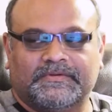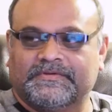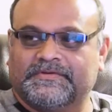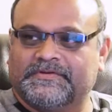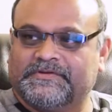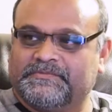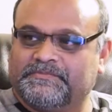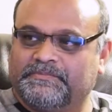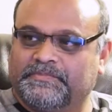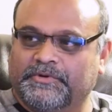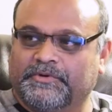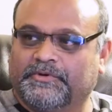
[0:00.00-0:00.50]

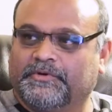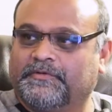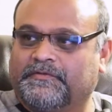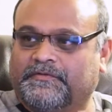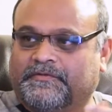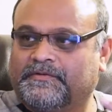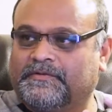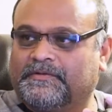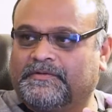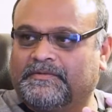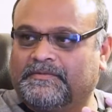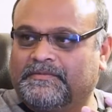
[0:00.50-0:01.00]
It's
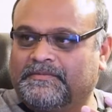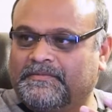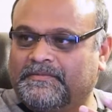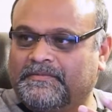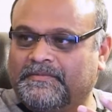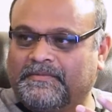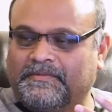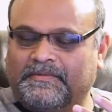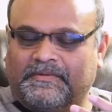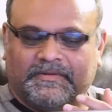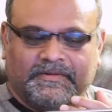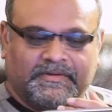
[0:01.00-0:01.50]
beautiful.
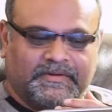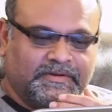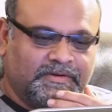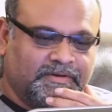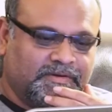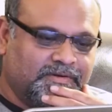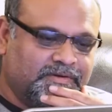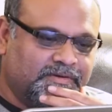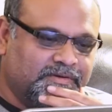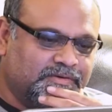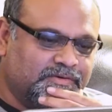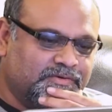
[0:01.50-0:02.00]

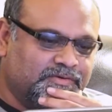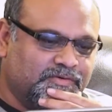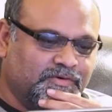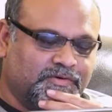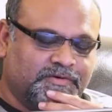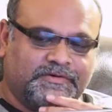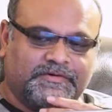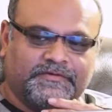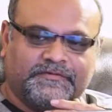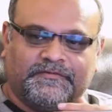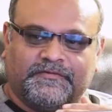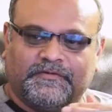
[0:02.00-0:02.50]

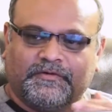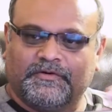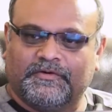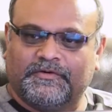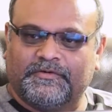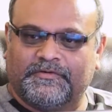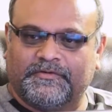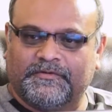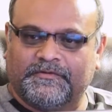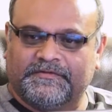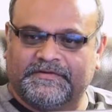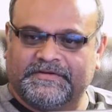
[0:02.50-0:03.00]

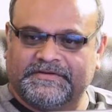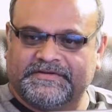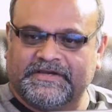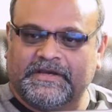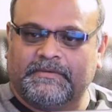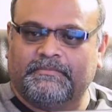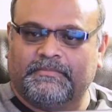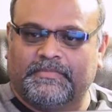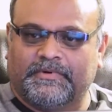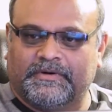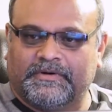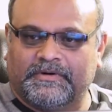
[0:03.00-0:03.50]
24th of
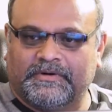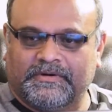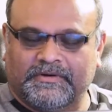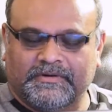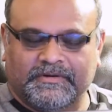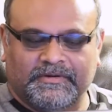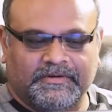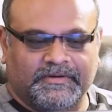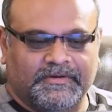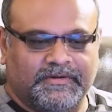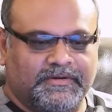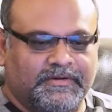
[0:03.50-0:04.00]
December,
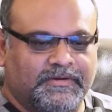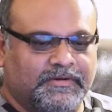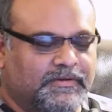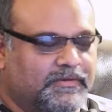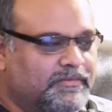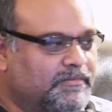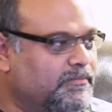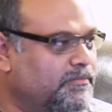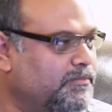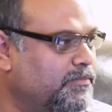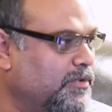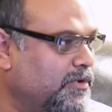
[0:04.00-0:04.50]

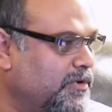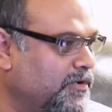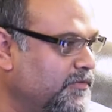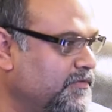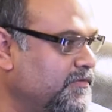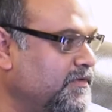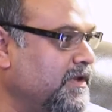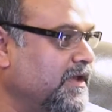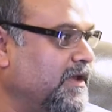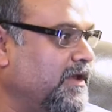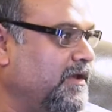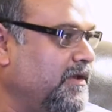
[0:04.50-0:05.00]
the
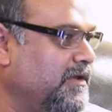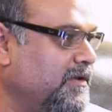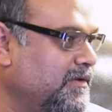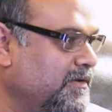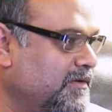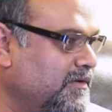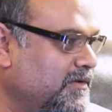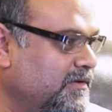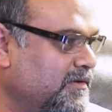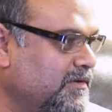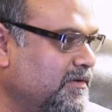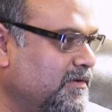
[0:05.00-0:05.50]
birthday
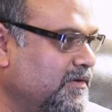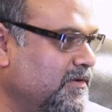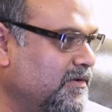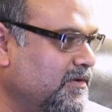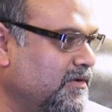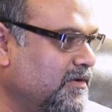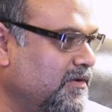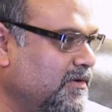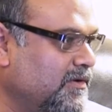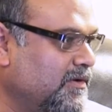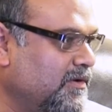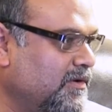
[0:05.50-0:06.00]

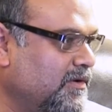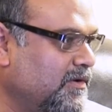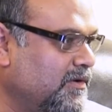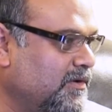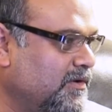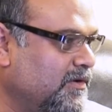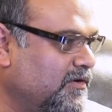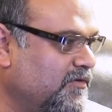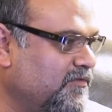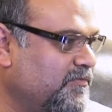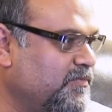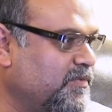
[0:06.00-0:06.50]

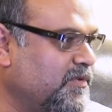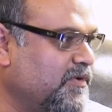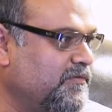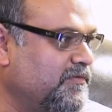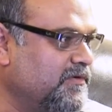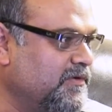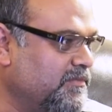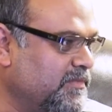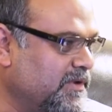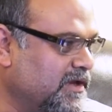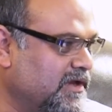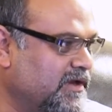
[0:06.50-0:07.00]
of
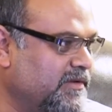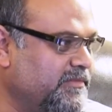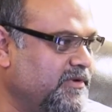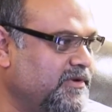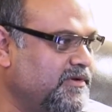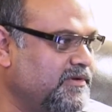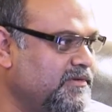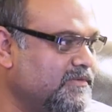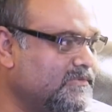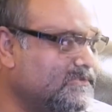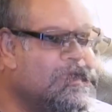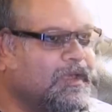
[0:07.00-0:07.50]
Prophet Muhammad,
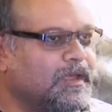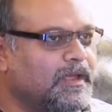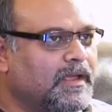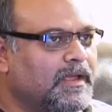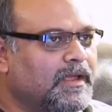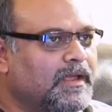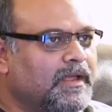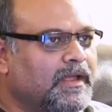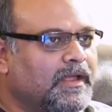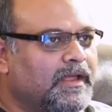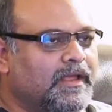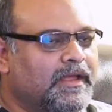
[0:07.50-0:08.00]

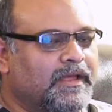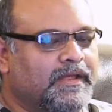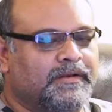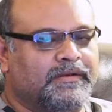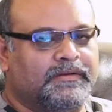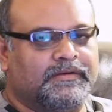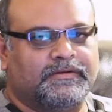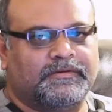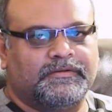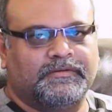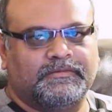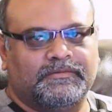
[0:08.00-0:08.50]

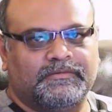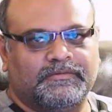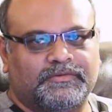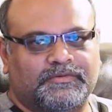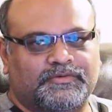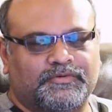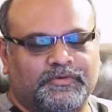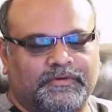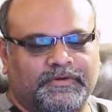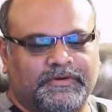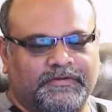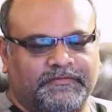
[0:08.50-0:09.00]
and
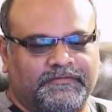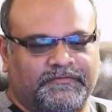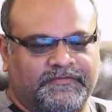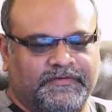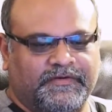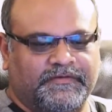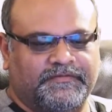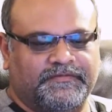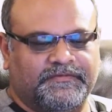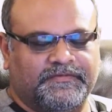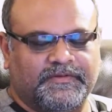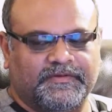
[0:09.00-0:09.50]

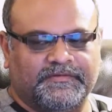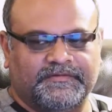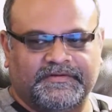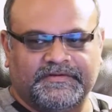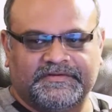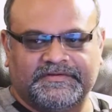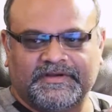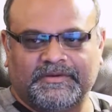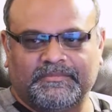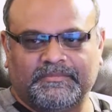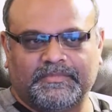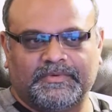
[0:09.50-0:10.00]
25th of
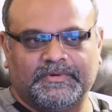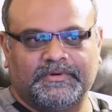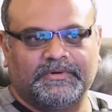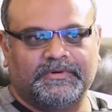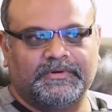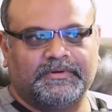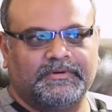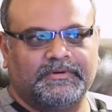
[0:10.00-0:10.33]
December,